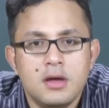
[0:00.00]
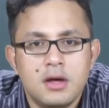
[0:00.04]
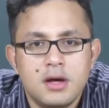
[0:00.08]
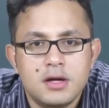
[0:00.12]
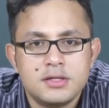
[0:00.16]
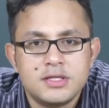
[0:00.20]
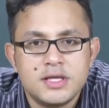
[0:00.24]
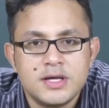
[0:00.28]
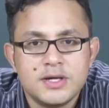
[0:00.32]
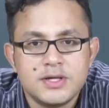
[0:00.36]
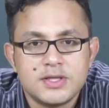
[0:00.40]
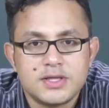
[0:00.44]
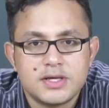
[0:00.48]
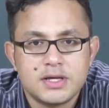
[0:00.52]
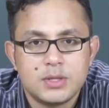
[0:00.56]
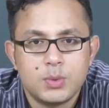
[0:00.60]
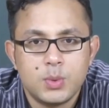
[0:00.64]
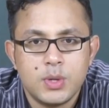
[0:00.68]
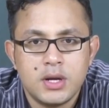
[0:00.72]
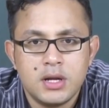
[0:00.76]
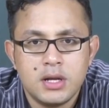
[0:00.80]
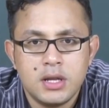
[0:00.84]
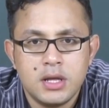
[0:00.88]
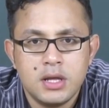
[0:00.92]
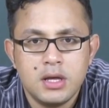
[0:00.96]
uh, things get
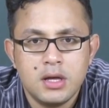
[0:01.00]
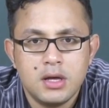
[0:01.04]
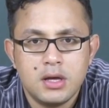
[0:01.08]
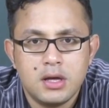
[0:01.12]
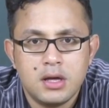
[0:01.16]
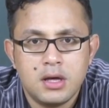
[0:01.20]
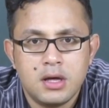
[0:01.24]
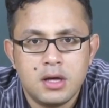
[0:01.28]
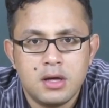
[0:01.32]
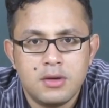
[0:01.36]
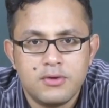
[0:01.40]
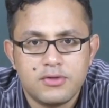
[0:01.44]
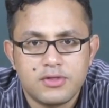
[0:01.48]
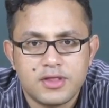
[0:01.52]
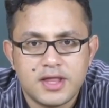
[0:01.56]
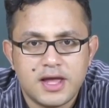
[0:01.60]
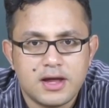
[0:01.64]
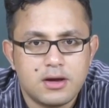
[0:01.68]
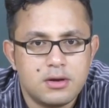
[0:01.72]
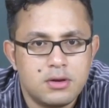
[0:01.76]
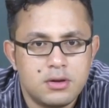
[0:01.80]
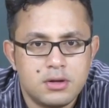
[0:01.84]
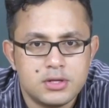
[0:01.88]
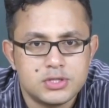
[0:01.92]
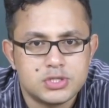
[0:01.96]
really uh,
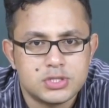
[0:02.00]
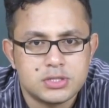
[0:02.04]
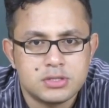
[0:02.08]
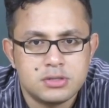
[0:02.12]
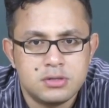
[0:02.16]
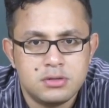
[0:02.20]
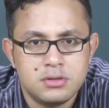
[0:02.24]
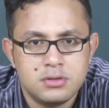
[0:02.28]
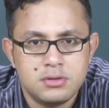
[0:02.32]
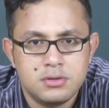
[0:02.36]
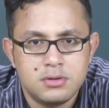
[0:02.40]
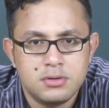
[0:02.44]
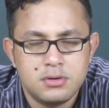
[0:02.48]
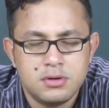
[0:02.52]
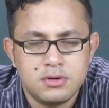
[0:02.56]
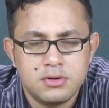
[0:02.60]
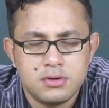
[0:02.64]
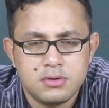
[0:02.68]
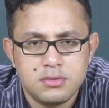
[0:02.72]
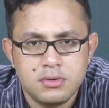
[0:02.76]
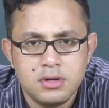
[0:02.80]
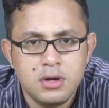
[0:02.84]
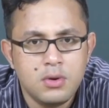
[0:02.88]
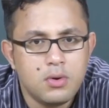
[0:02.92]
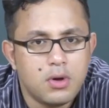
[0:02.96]
psychological, you
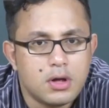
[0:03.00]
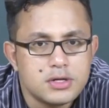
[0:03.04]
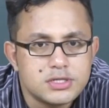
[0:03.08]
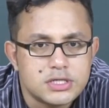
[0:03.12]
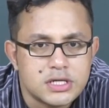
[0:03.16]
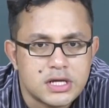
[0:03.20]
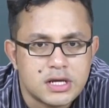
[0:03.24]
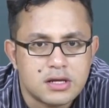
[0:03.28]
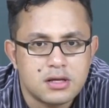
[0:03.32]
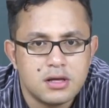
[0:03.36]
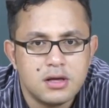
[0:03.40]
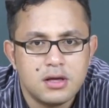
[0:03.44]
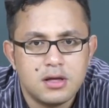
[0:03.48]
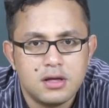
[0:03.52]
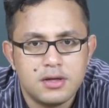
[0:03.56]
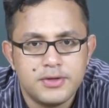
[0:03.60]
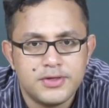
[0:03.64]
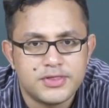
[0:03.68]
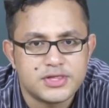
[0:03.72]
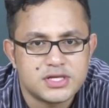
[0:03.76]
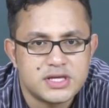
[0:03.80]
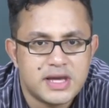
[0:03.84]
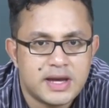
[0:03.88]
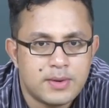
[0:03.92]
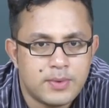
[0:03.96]
know, neurotic,
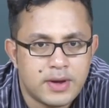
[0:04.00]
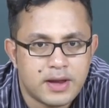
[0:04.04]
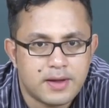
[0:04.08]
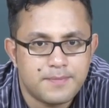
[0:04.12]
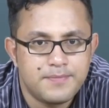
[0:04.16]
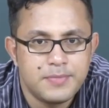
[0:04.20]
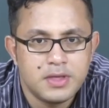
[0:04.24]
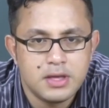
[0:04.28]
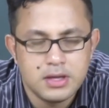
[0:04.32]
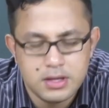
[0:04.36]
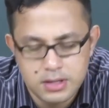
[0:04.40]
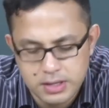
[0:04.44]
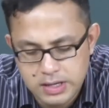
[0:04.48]
hysteric.